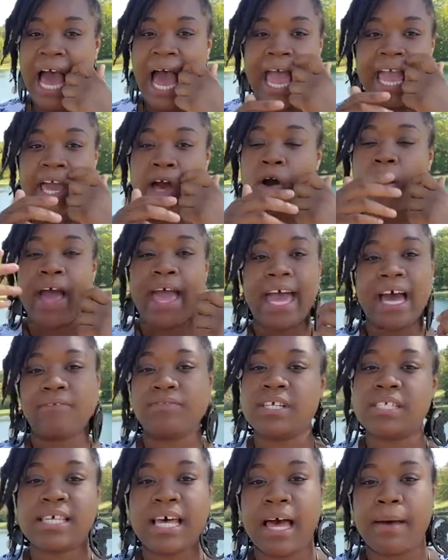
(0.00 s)
Hell, half
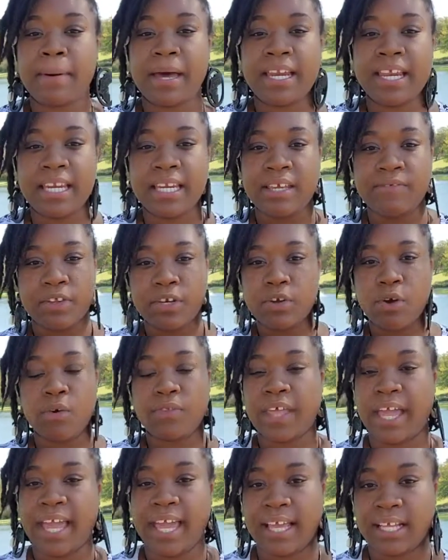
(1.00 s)
the time I didn't even know
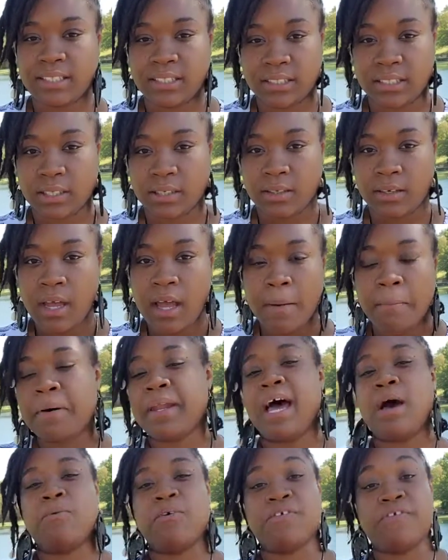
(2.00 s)
the answer, but
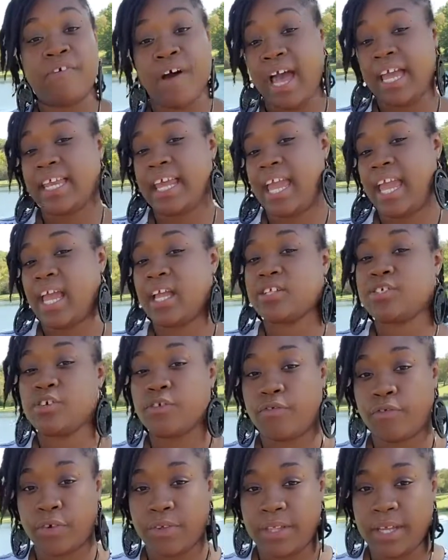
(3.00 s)
I would find the answer
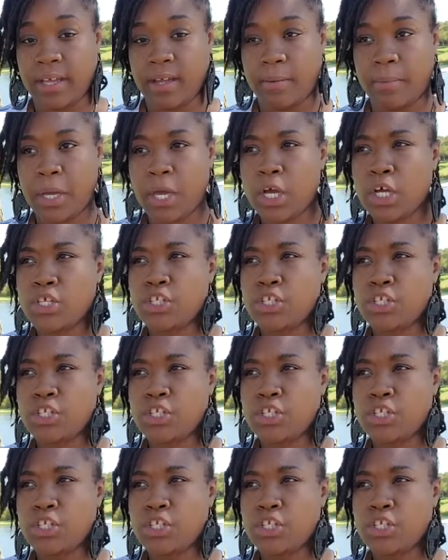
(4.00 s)
for them.